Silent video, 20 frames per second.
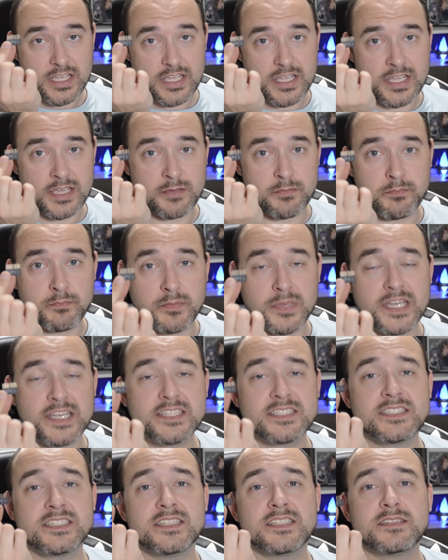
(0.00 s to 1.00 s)
it
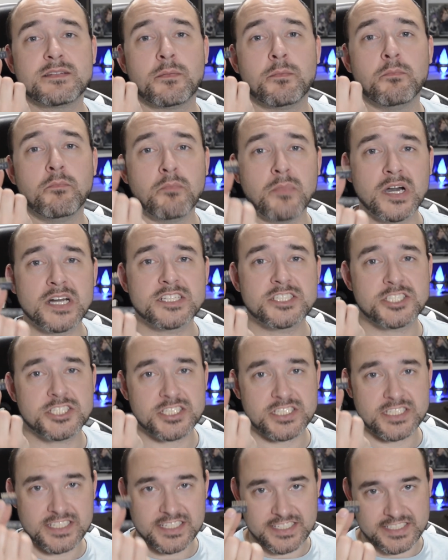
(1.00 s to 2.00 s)
makes it much
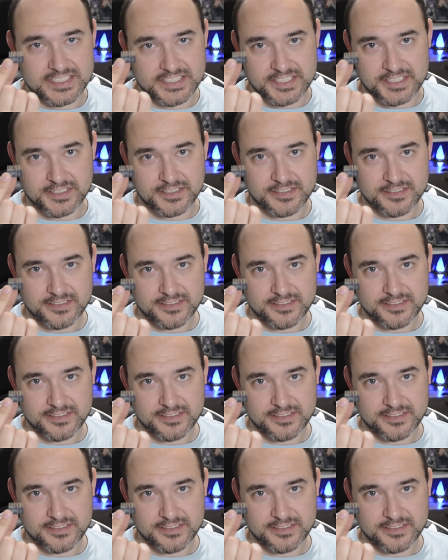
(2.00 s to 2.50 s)
easier.